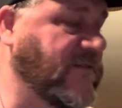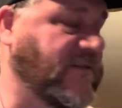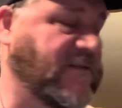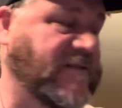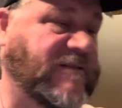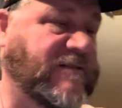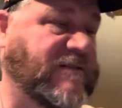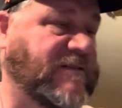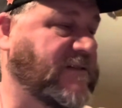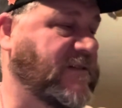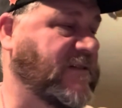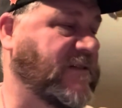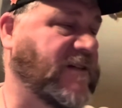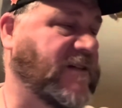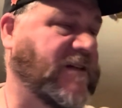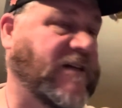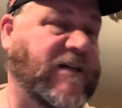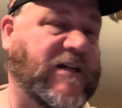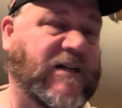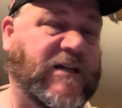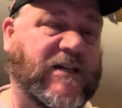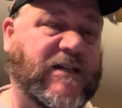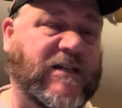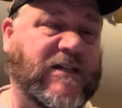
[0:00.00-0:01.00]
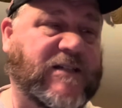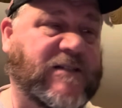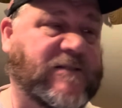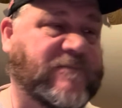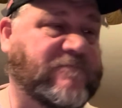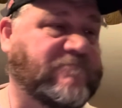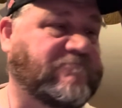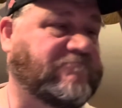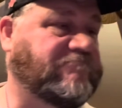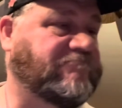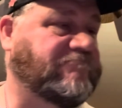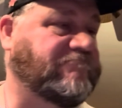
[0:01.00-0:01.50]

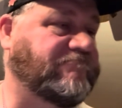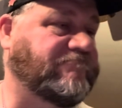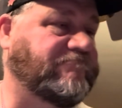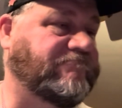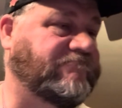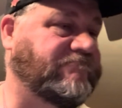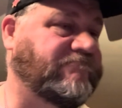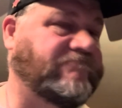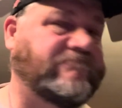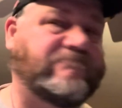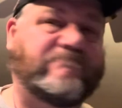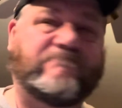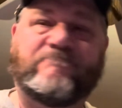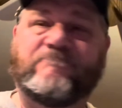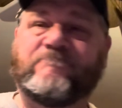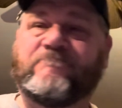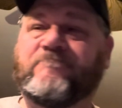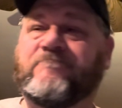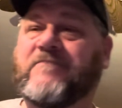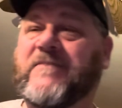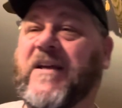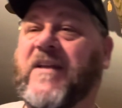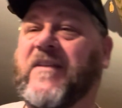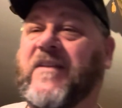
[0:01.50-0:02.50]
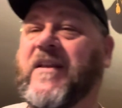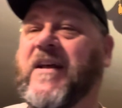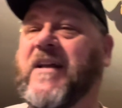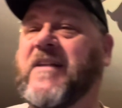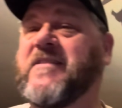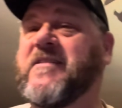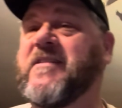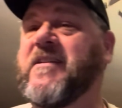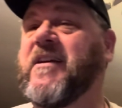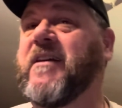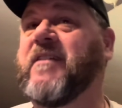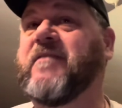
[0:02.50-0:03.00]
And
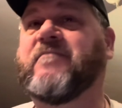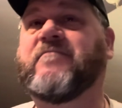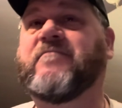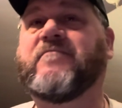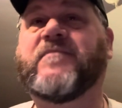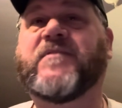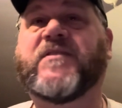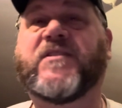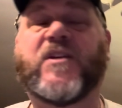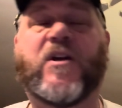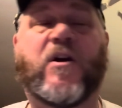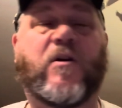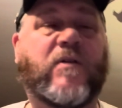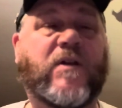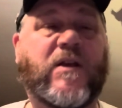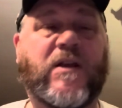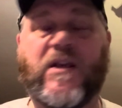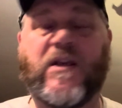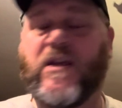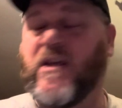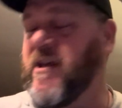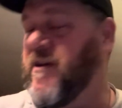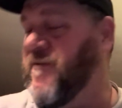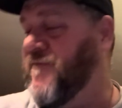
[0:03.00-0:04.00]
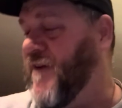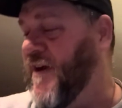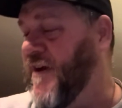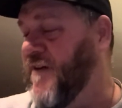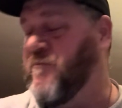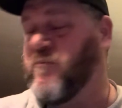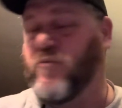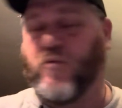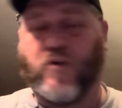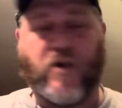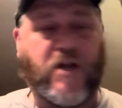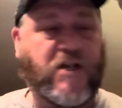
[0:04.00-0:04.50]
that's it. So if I
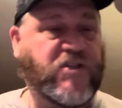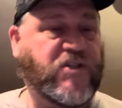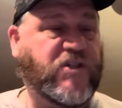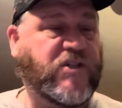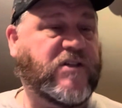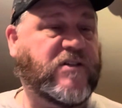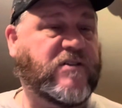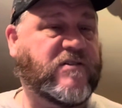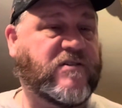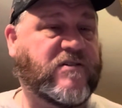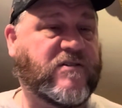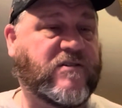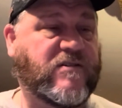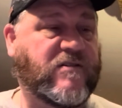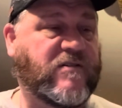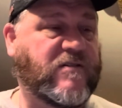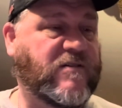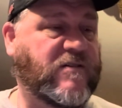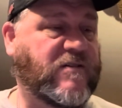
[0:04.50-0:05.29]
have brushes,